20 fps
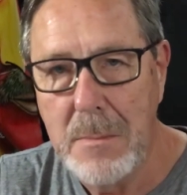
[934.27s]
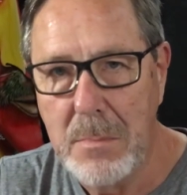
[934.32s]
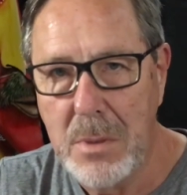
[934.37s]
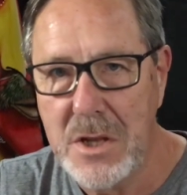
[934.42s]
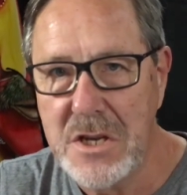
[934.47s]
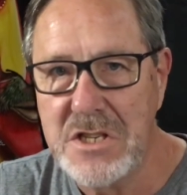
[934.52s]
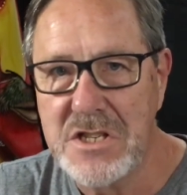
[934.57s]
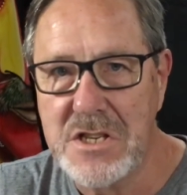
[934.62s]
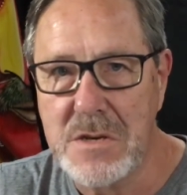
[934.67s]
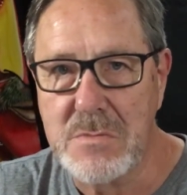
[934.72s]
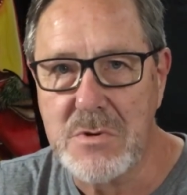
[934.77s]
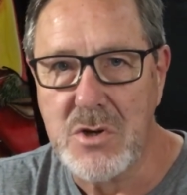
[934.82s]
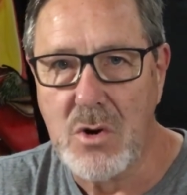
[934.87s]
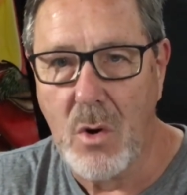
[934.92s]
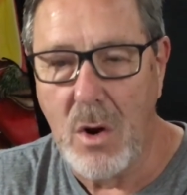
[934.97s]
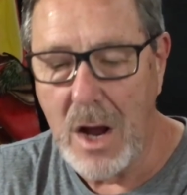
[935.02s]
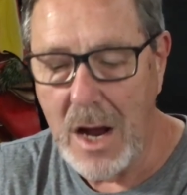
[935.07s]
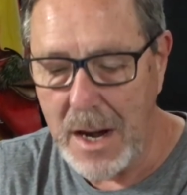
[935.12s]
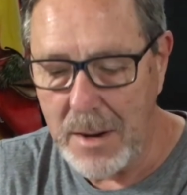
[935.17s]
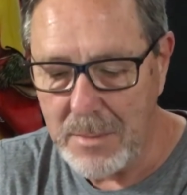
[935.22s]
please
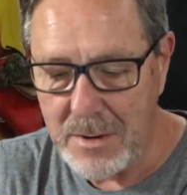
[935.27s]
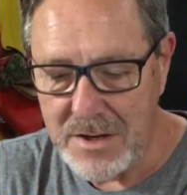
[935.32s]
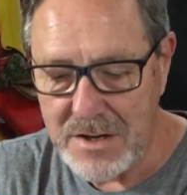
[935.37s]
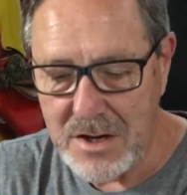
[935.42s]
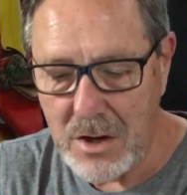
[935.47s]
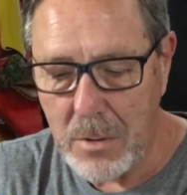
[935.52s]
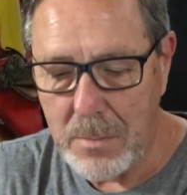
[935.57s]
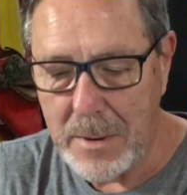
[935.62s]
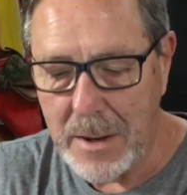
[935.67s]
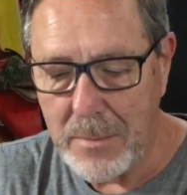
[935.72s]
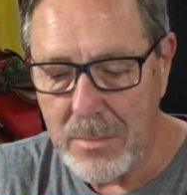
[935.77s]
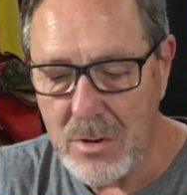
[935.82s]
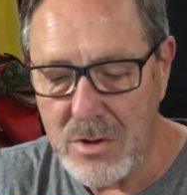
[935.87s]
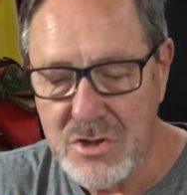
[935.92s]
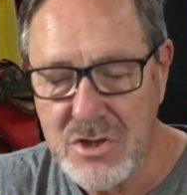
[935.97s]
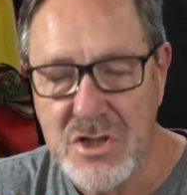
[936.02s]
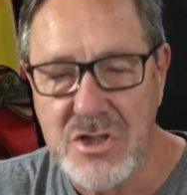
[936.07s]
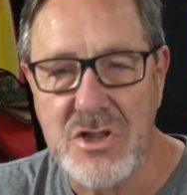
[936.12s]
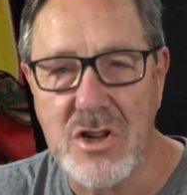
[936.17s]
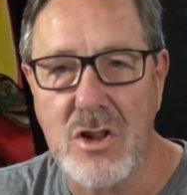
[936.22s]
subscribe and tell people
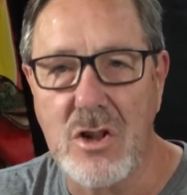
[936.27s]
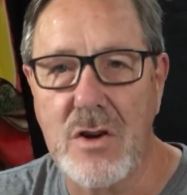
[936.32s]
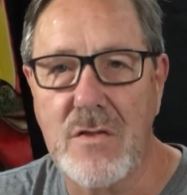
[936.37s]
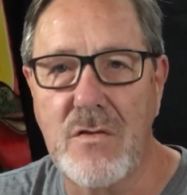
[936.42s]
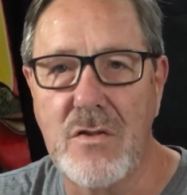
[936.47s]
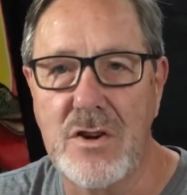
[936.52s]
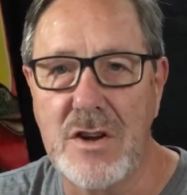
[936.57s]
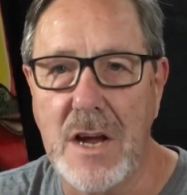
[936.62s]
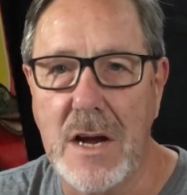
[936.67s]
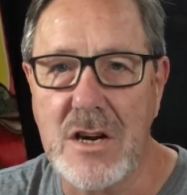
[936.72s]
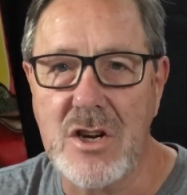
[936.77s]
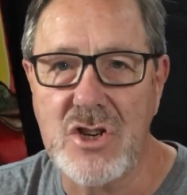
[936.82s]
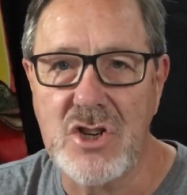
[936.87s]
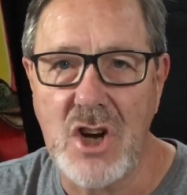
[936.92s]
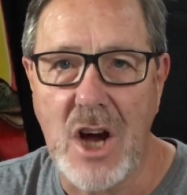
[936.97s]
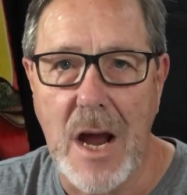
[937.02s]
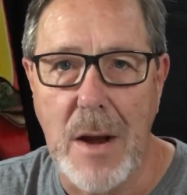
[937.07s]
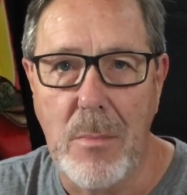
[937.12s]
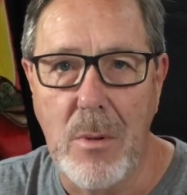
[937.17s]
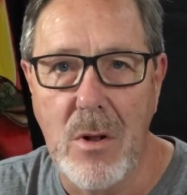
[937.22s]
just to look for Doug
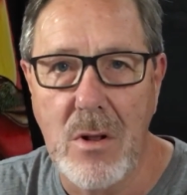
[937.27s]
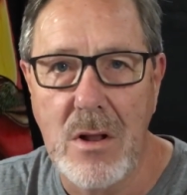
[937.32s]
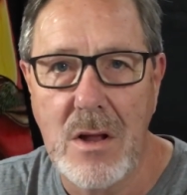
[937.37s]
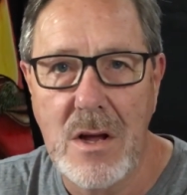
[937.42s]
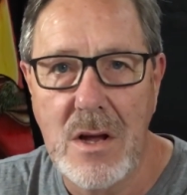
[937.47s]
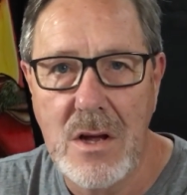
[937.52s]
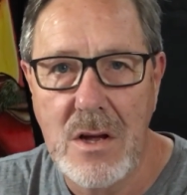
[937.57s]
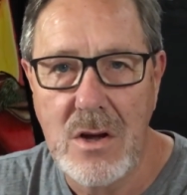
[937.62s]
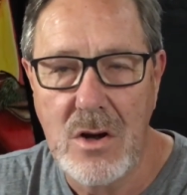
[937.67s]
Schaible